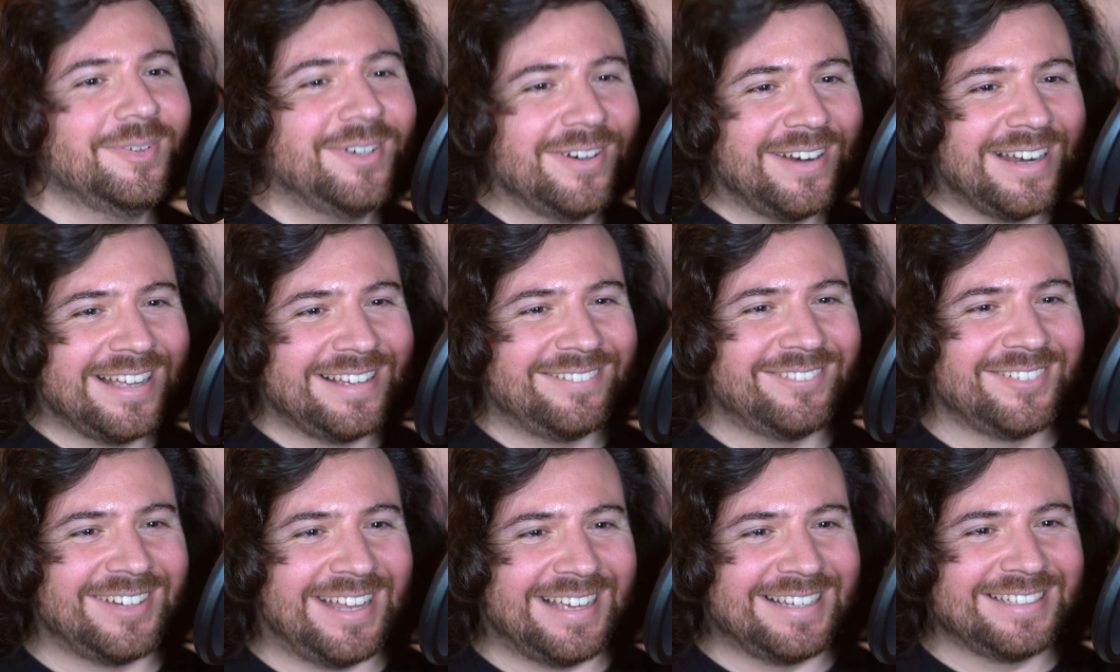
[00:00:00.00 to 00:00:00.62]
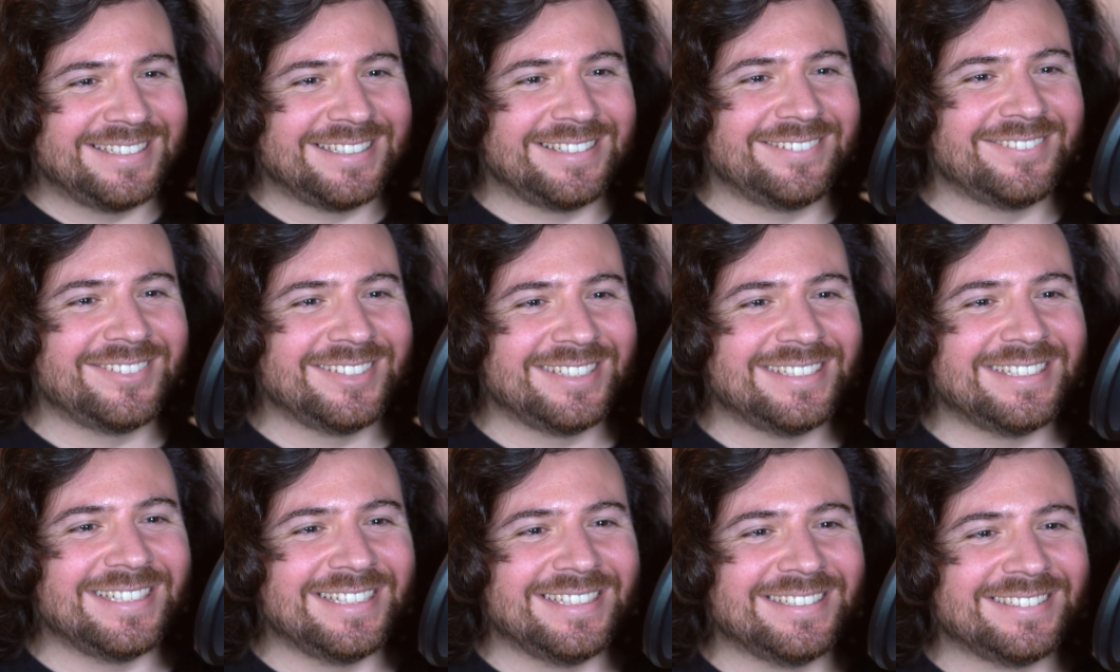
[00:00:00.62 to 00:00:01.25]
You know, like when like
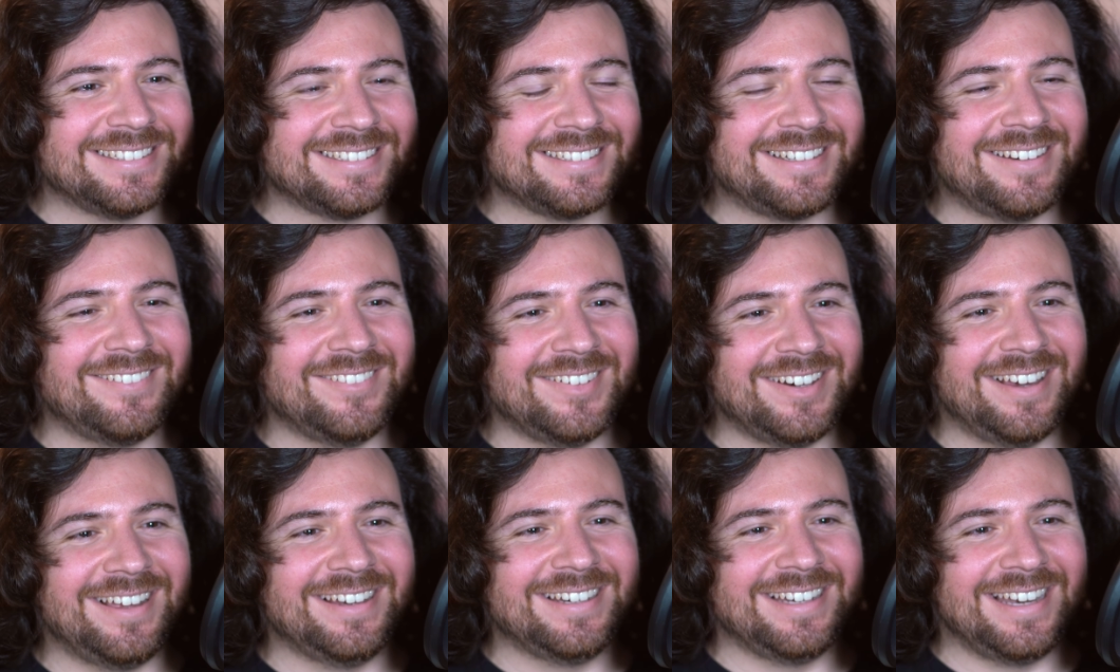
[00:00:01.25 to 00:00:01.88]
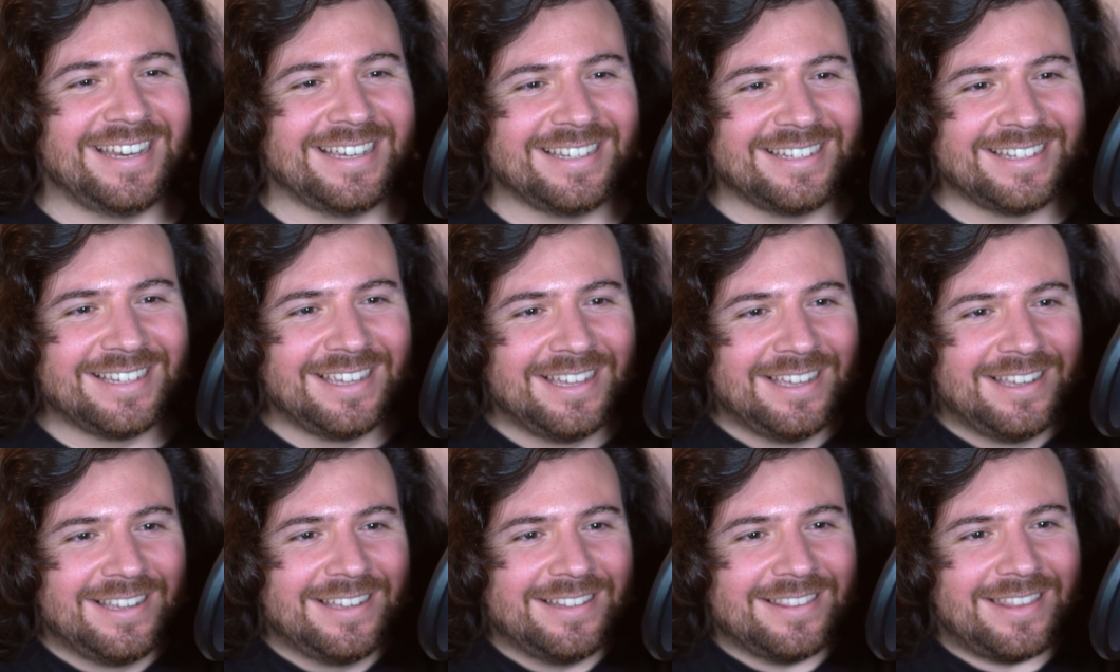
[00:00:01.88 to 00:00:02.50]
different things are coming on, like
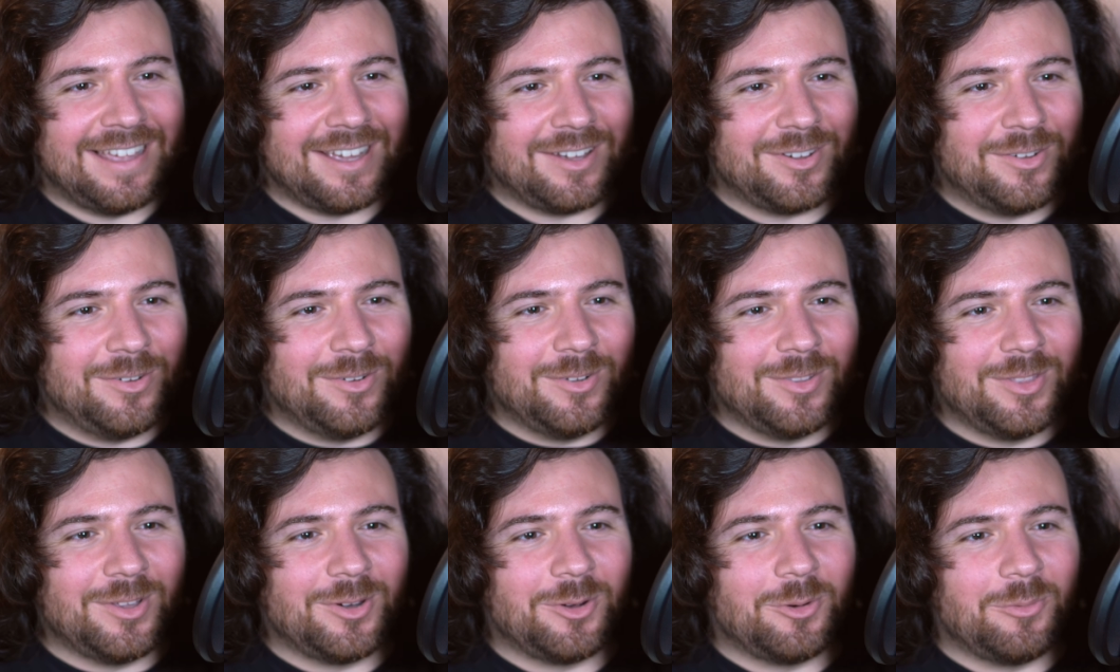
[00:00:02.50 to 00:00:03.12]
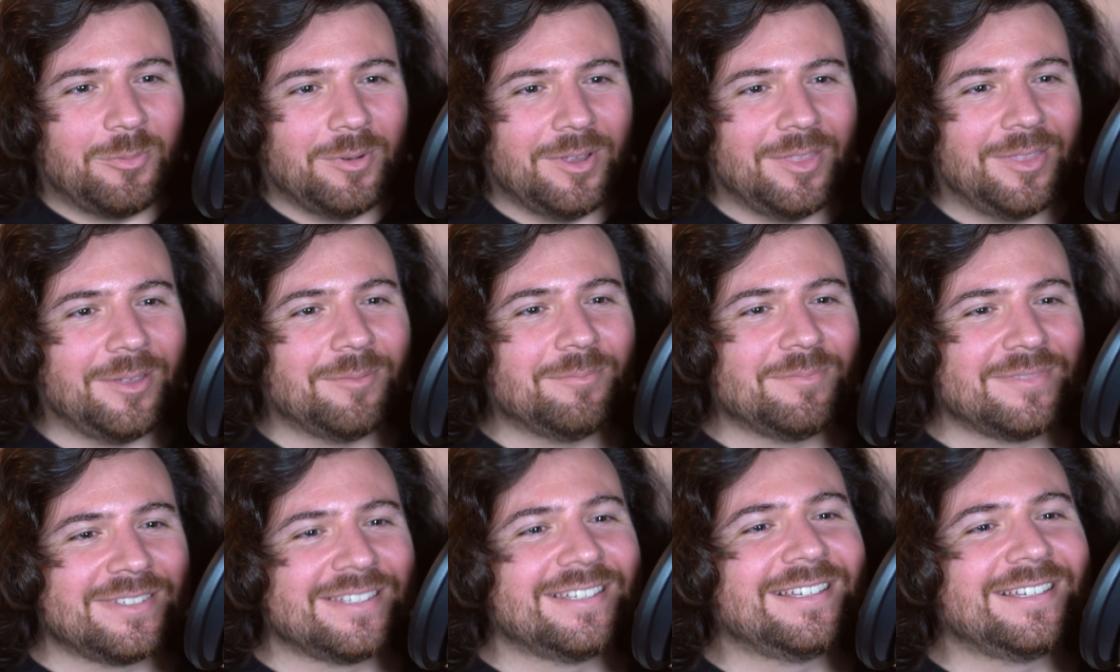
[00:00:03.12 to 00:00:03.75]
that cool little rhythms.